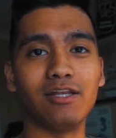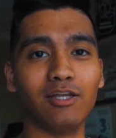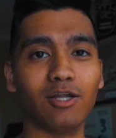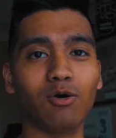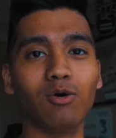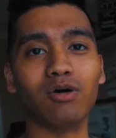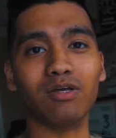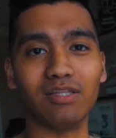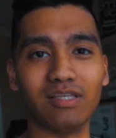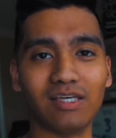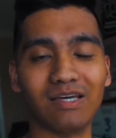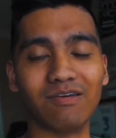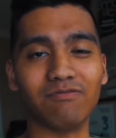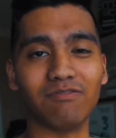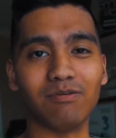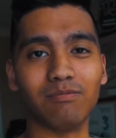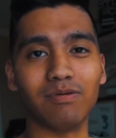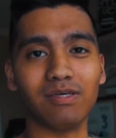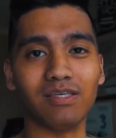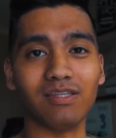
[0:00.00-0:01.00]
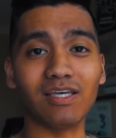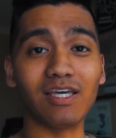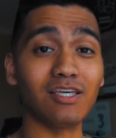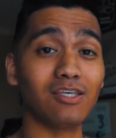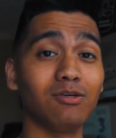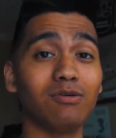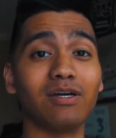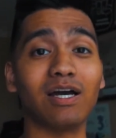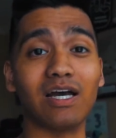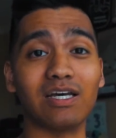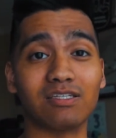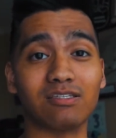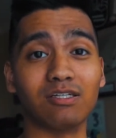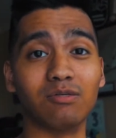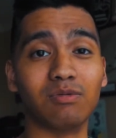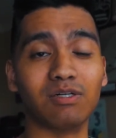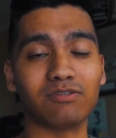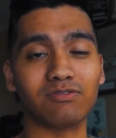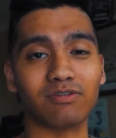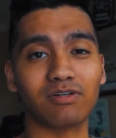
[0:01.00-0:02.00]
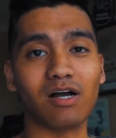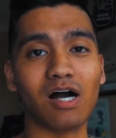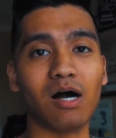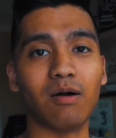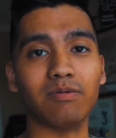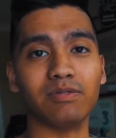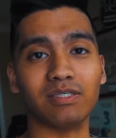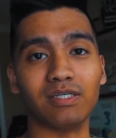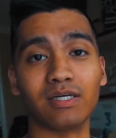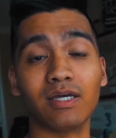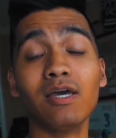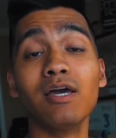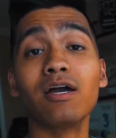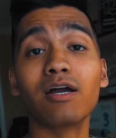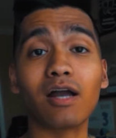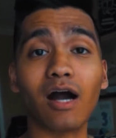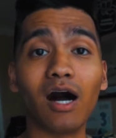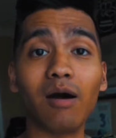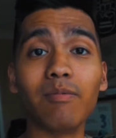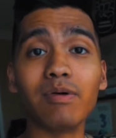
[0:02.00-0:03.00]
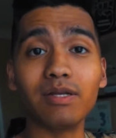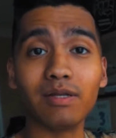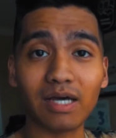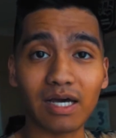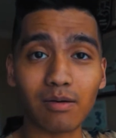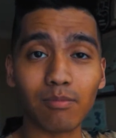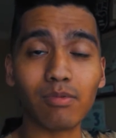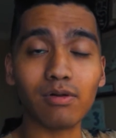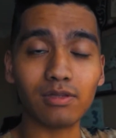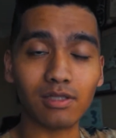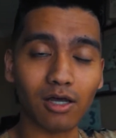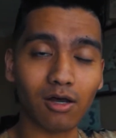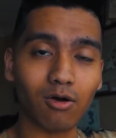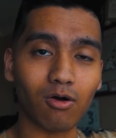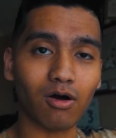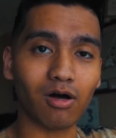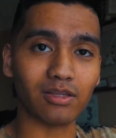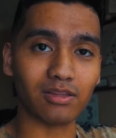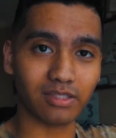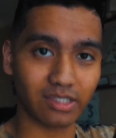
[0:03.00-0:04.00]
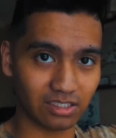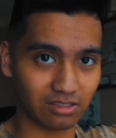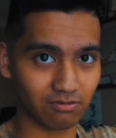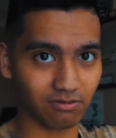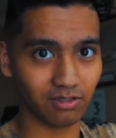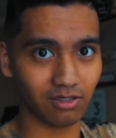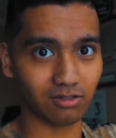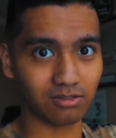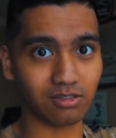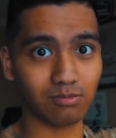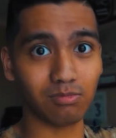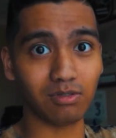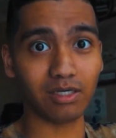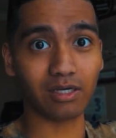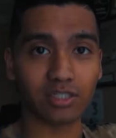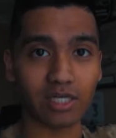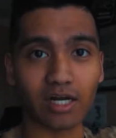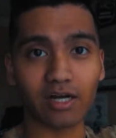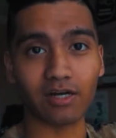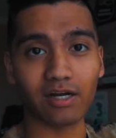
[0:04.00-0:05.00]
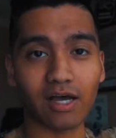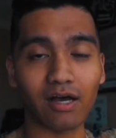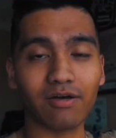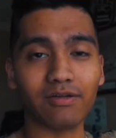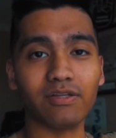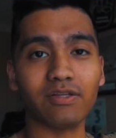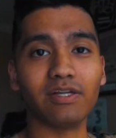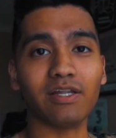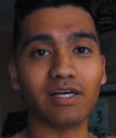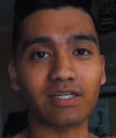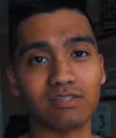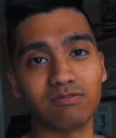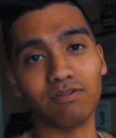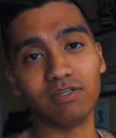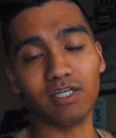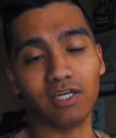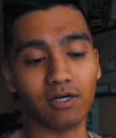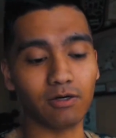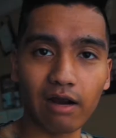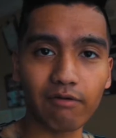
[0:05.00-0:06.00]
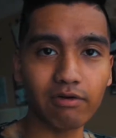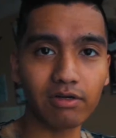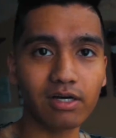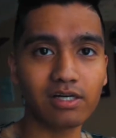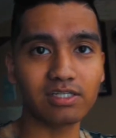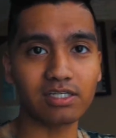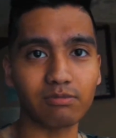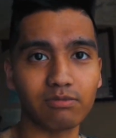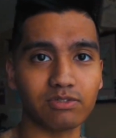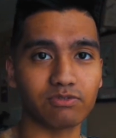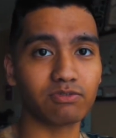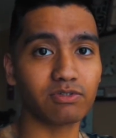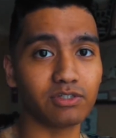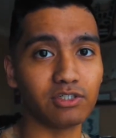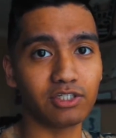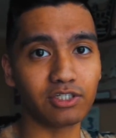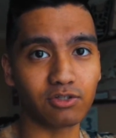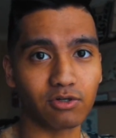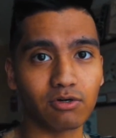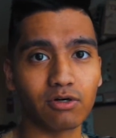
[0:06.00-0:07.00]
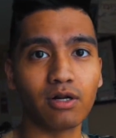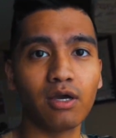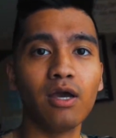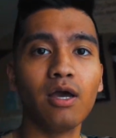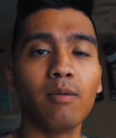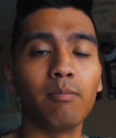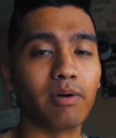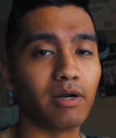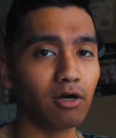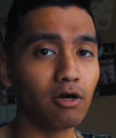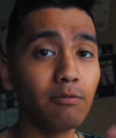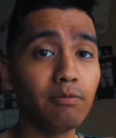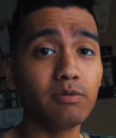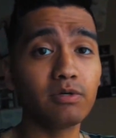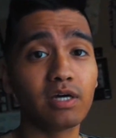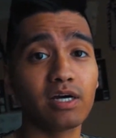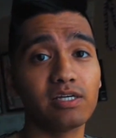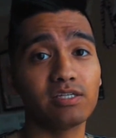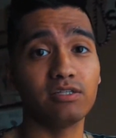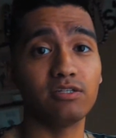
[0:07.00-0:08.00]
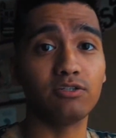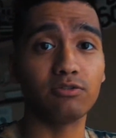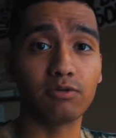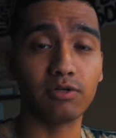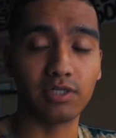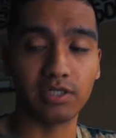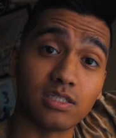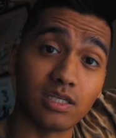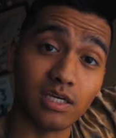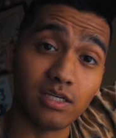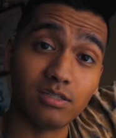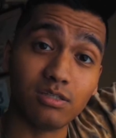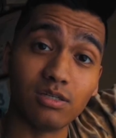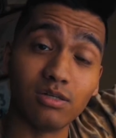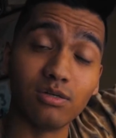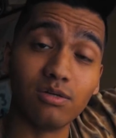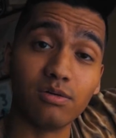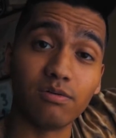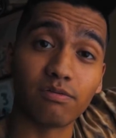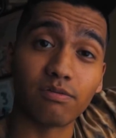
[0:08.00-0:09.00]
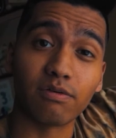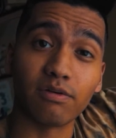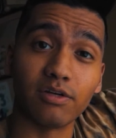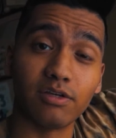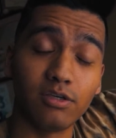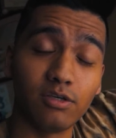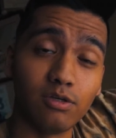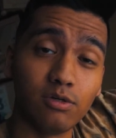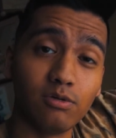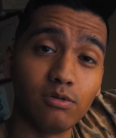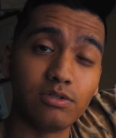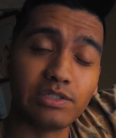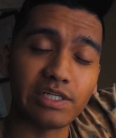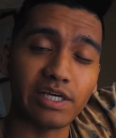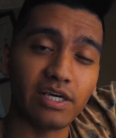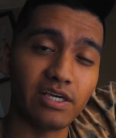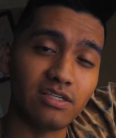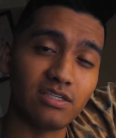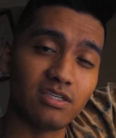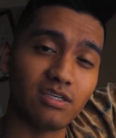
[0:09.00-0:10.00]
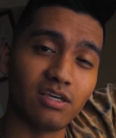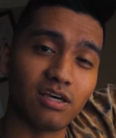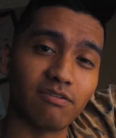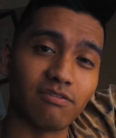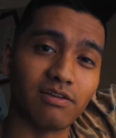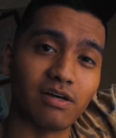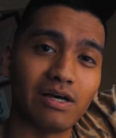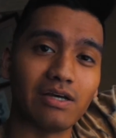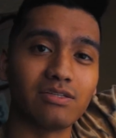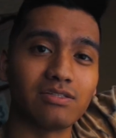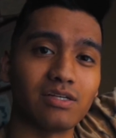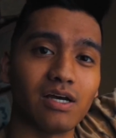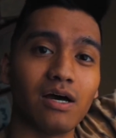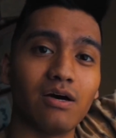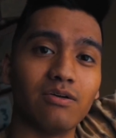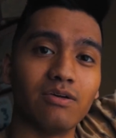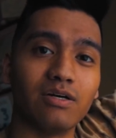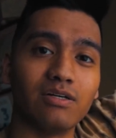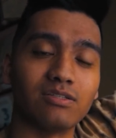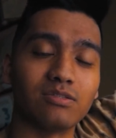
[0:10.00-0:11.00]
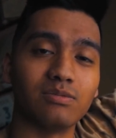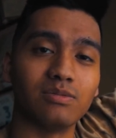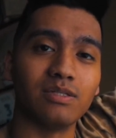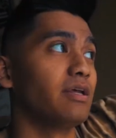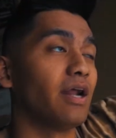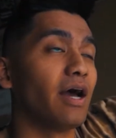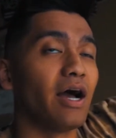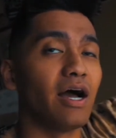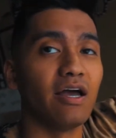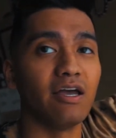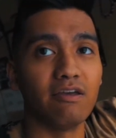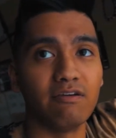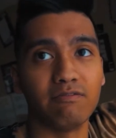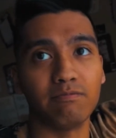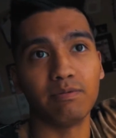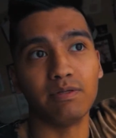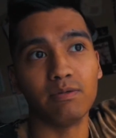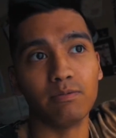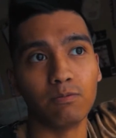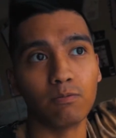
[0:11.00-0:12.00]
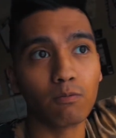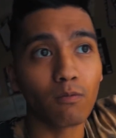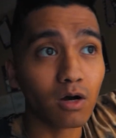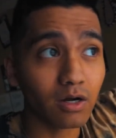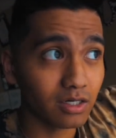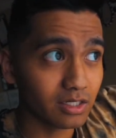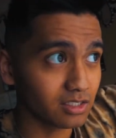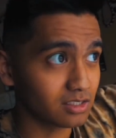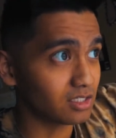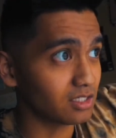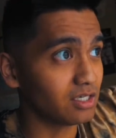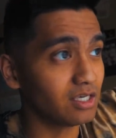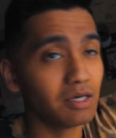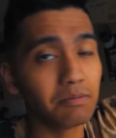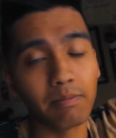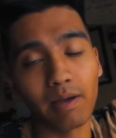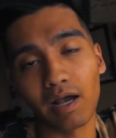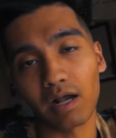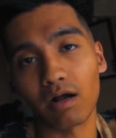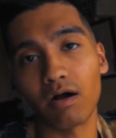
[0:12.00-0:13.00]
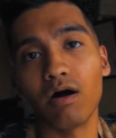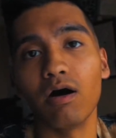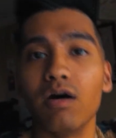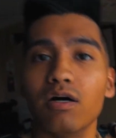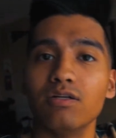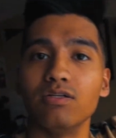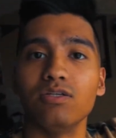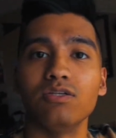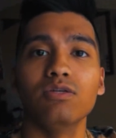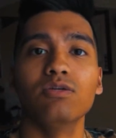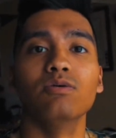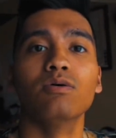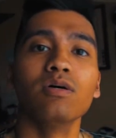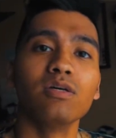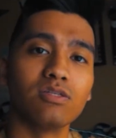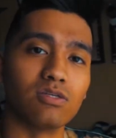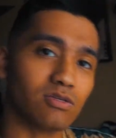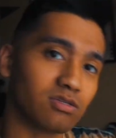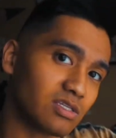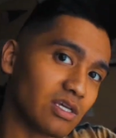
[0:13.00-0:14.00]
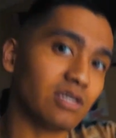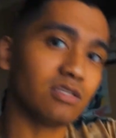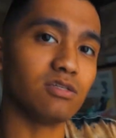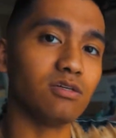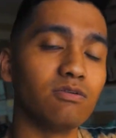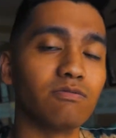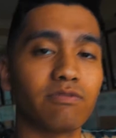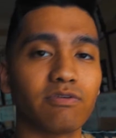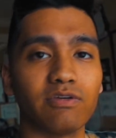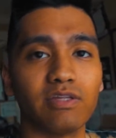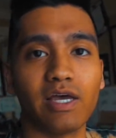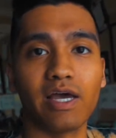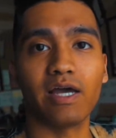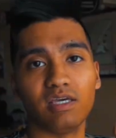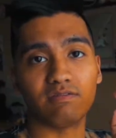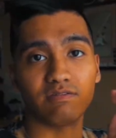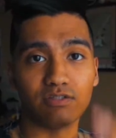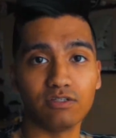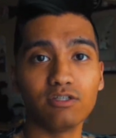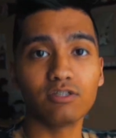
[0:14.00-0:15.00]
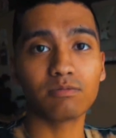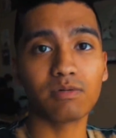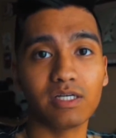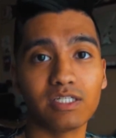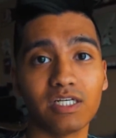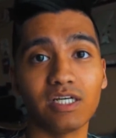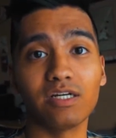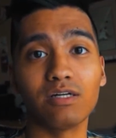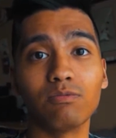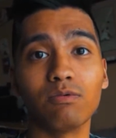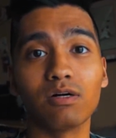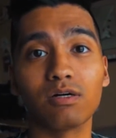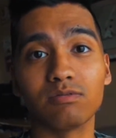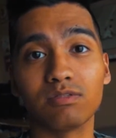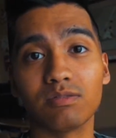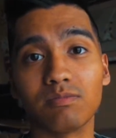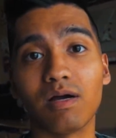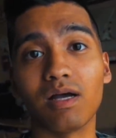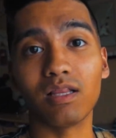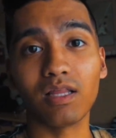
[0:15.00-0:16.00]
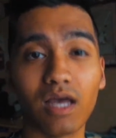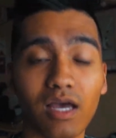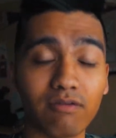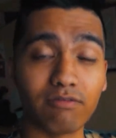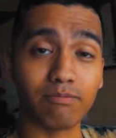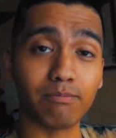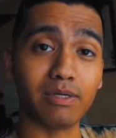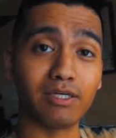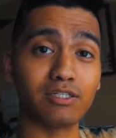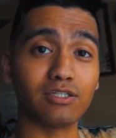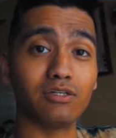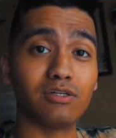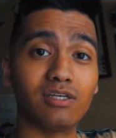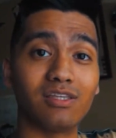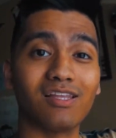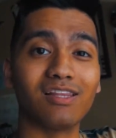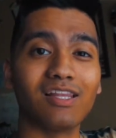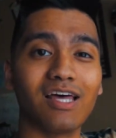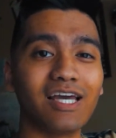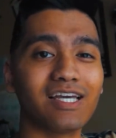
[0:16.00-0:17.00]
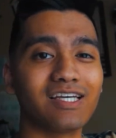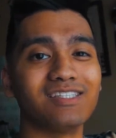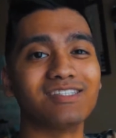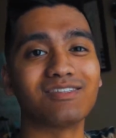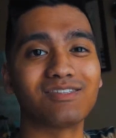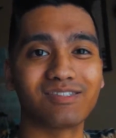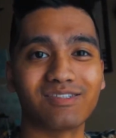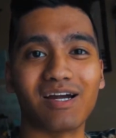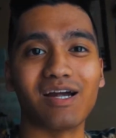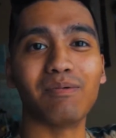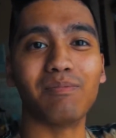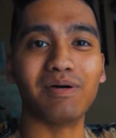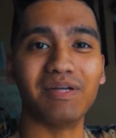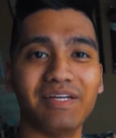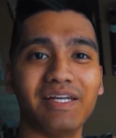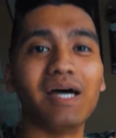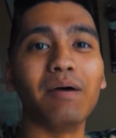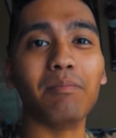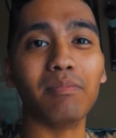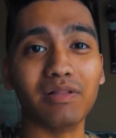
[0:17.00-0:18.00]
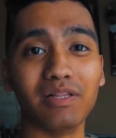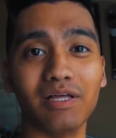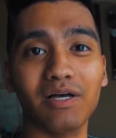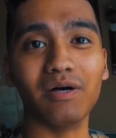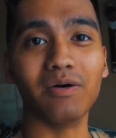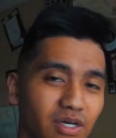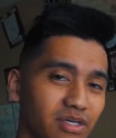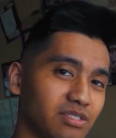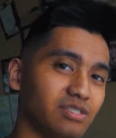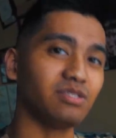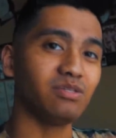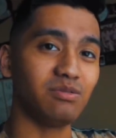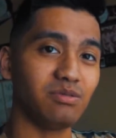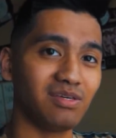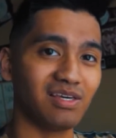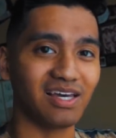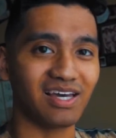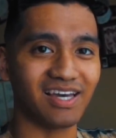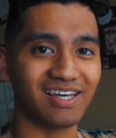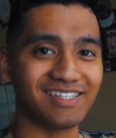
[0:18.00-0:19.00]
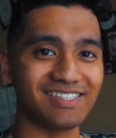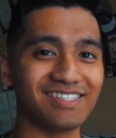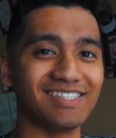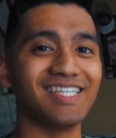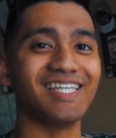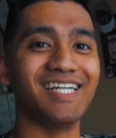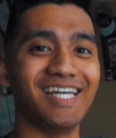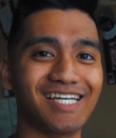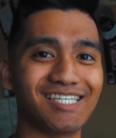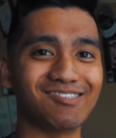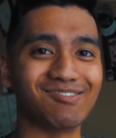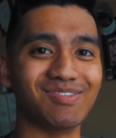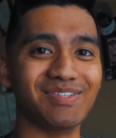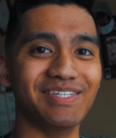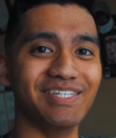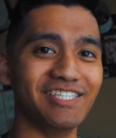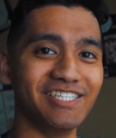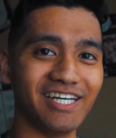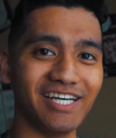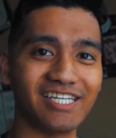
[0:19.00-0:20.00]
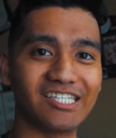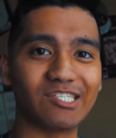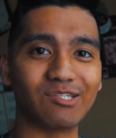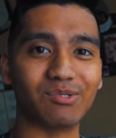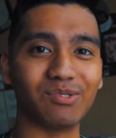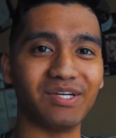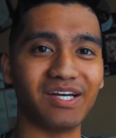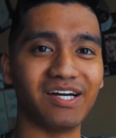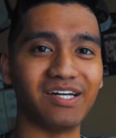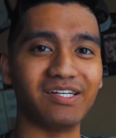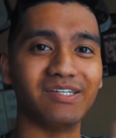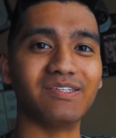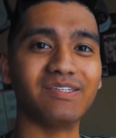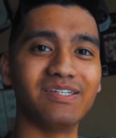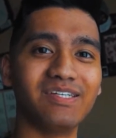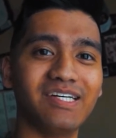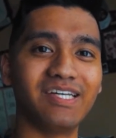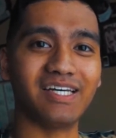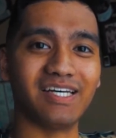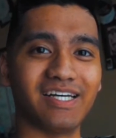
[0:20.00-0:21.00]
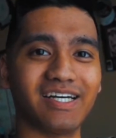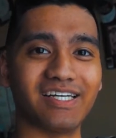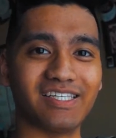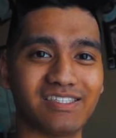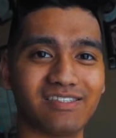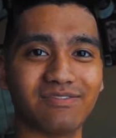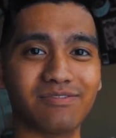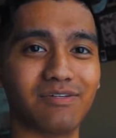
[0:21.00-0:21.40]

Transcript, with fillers: Noah the MVP. Thank you guys so much for commenting. Comment down below on this video to be shouted out in the next video. I realize it was really short, but I hope you guys enjoyed it. Stay tuned for a huge ATF lifestyle announcement that I've been wanting to get back onto, so stay tuned for that. If you're new to my channel, welcome to my life. Make sure you hit the like and subscribe button down below. I'll see you guys in the next one. Jake Soriano against the